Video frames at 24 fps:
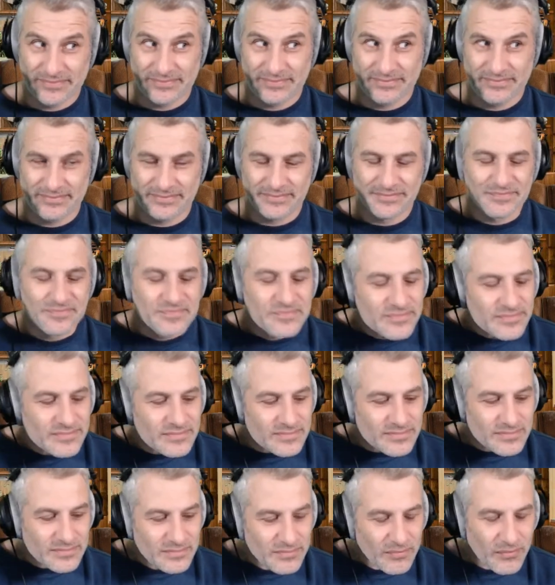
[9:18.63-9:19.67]

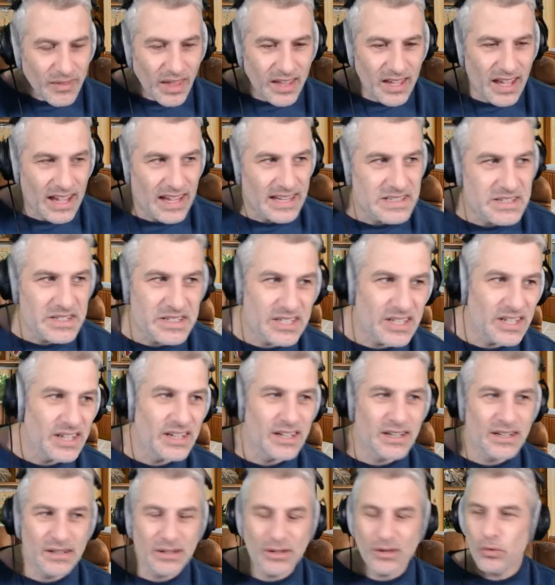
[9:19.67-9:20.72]
and
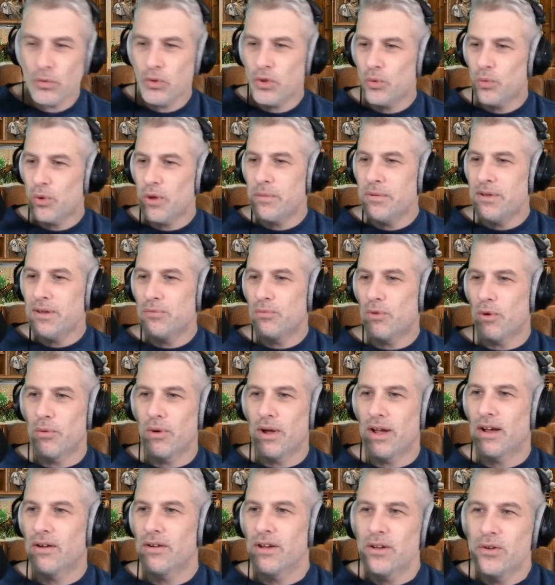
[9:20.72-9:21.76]
uh, all the women were
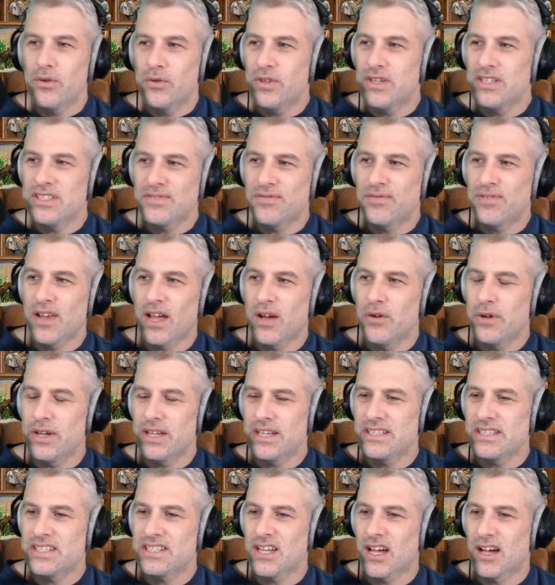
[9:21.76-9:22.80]
wearing all these
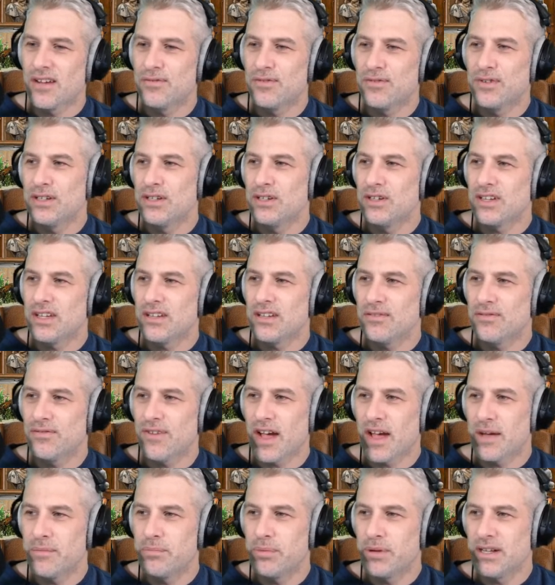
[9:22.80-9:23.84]
flowing stuff and looking
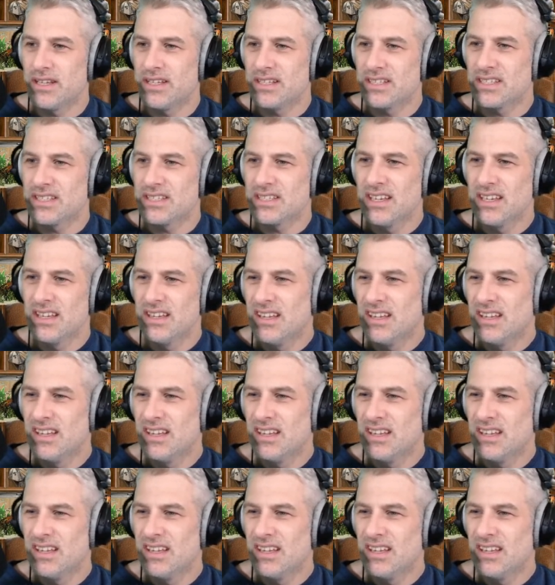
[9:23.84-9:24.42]
fabulous.